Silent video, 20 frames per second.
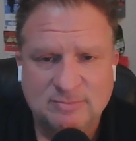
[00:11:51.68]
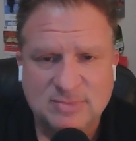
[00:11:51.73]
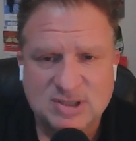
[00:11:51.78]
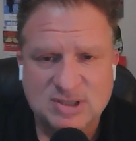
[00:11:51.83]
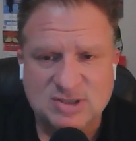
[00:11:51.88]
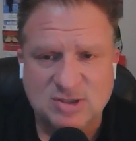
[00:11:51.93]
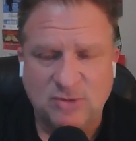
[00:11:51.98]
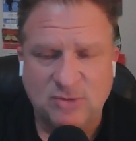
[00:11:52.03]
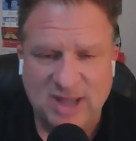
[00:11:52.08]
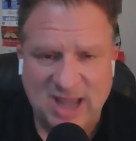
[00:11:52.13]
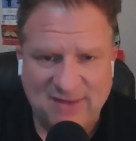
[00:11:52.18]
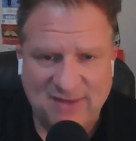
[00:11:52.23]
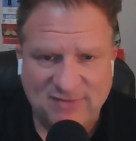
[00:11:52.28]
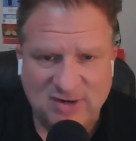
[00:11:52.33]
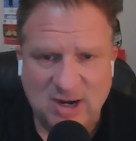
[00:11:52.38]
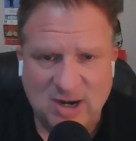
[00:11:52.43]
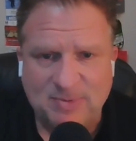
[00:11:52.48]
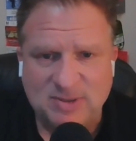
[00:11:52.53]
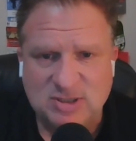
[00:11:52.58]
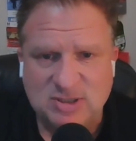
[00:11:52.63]
So they have
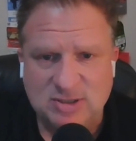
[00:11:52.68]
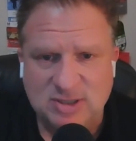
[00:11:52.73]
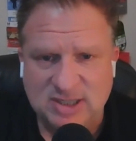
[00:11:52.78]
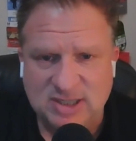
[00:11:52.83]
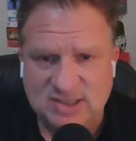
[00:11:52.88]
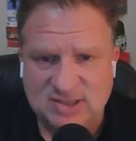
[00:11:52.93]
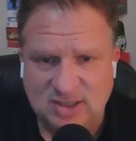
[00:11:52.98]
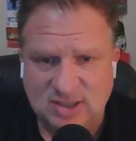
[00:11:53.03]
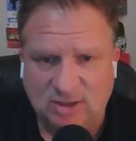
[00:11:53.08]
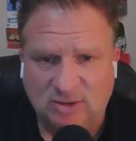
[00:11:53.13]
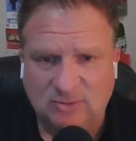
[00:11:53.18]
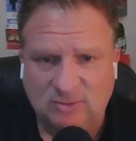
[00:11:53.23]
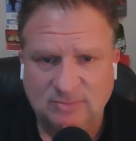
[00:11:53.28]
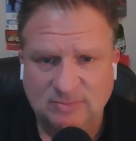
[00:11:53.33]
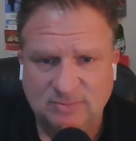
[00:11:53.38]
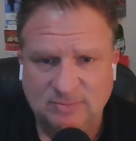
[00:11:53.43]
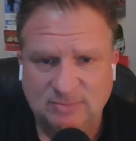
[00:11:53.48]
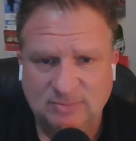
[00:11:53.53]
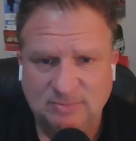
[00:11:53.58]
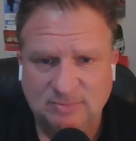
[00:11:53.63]
an opportunity still,
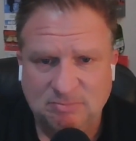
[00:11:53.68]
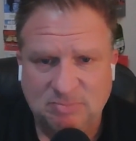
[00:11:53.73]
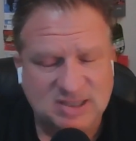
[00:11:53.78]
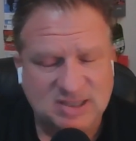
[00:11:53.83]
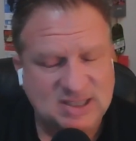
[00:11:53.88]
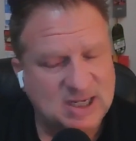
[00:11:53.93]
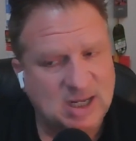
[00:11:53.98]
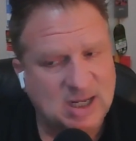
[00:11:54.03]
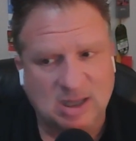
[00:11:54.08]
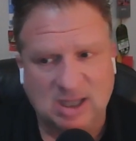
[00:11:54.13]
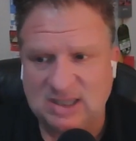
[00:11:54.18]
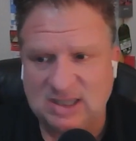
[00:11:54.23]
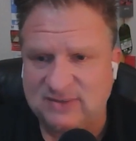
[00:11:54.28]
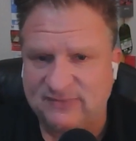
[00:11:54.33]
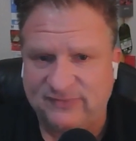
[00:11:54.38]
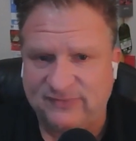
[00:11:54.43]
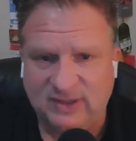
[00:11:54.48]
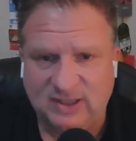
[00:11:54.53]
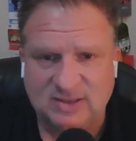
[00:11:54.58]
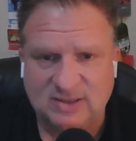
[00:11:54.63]
but they got a lot
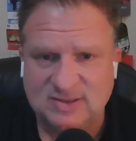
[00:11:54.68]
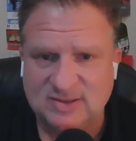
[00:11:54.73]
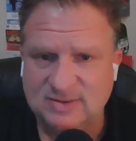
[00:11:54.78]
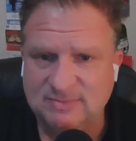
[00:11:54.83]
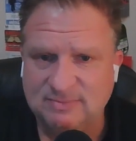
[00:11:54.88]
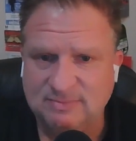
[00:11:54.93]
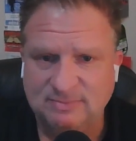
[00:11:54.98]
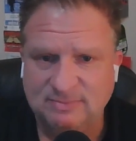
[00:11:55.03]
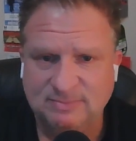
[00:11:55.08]
to fix.